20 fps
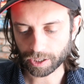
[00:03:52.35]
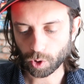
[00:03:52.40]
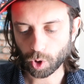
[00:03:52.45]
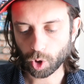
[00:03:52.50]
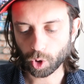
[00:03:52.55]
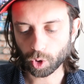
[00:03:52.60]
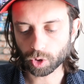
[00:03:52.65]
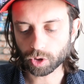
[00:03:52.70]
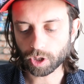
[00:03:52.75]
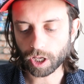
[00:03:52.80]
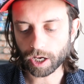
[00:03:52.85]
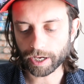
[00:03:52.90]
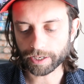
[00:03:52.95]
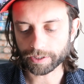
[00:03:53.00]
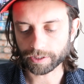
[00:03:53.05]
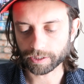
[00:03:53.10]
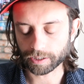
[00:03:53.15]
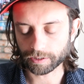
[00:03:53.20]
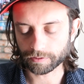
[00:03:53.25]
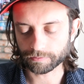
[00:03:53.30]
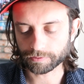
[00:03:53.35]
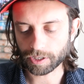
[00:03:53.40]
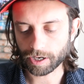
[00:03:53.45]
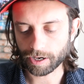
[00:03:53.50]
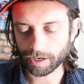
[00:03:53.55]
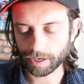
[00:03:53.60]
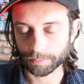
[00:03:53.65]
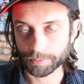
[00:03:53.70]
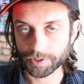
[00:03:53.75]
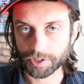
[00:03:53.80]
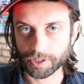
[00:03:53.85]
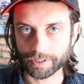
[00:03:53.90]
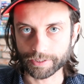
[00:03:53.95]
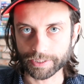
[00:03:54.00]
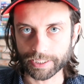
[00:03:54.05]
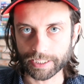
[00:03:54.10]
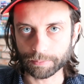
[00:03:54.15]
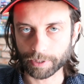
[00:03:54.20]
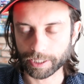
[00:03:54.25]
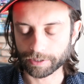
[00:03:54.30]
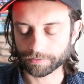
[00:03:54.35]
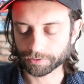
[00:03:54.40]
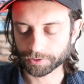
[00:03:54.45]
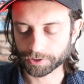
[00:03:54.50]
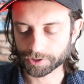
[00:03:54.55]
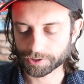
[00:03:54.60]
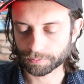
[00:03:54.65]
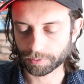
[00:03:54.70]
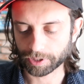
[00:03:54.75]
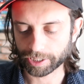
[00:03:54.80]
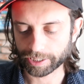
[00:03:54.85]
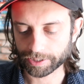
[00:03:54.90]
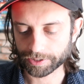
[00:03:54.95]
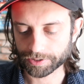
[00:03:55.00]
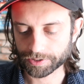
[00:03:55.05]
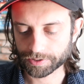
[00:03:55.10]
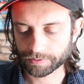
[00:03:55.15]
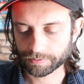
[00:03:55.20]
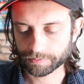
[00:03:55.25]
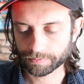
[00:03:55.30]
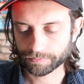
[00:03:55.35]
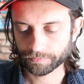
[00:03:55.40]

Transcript: a whole lot of comps on eBay for this brand.